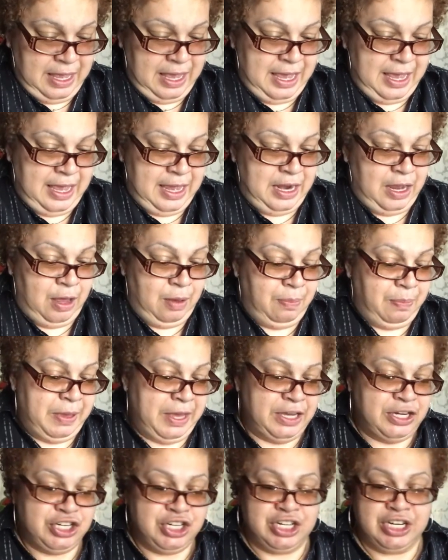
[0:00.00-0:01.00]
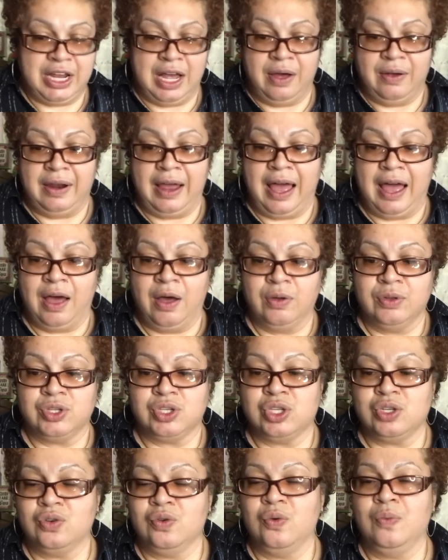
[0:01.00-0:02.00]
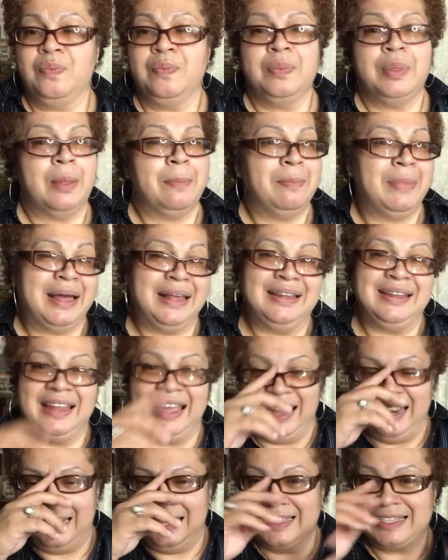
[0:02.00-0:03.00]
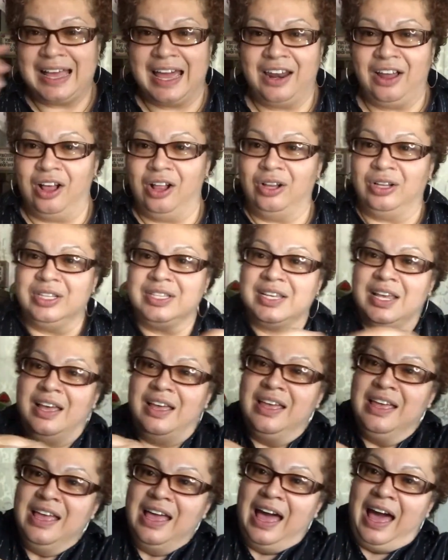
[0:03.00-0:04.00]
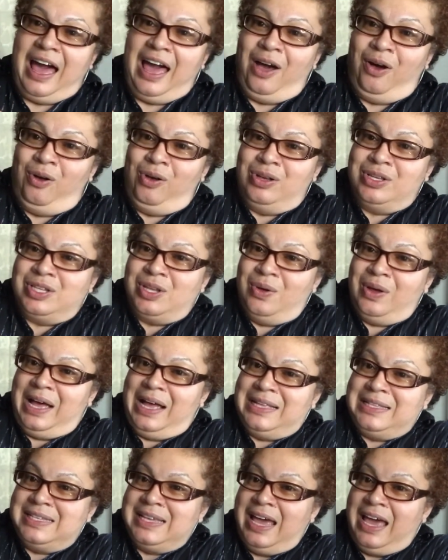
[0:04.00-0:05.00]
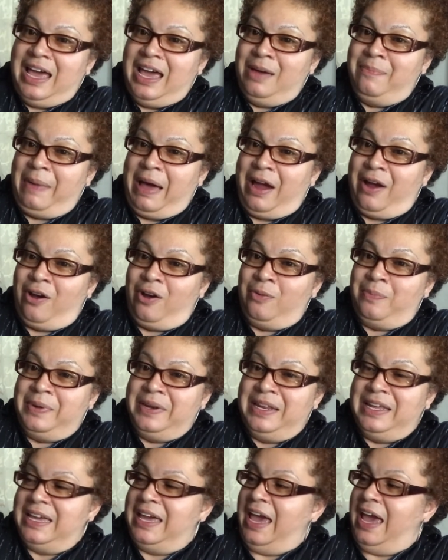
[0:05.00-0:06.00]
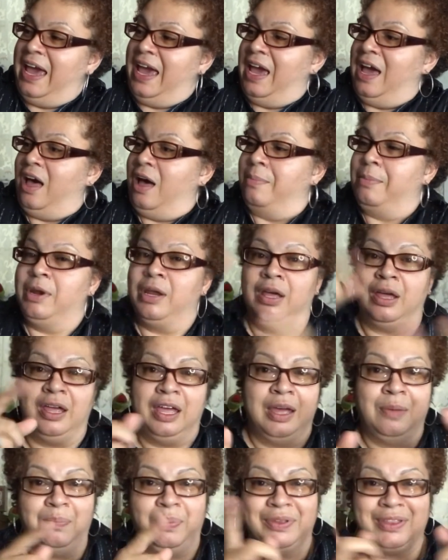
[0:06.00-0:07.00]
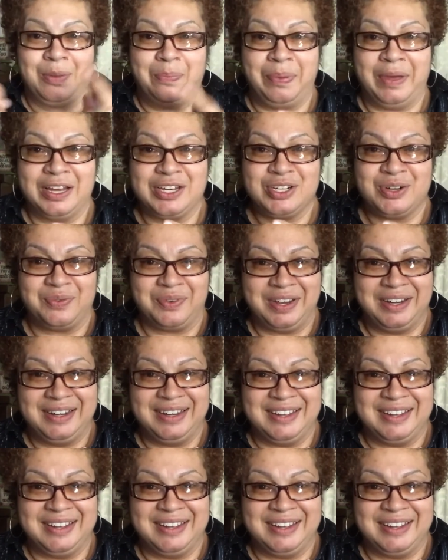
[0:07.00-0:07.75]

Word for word: And a big shout out to my ladies at Ulta. I also got tagged by Urban Decay. I'm gonna input the picture right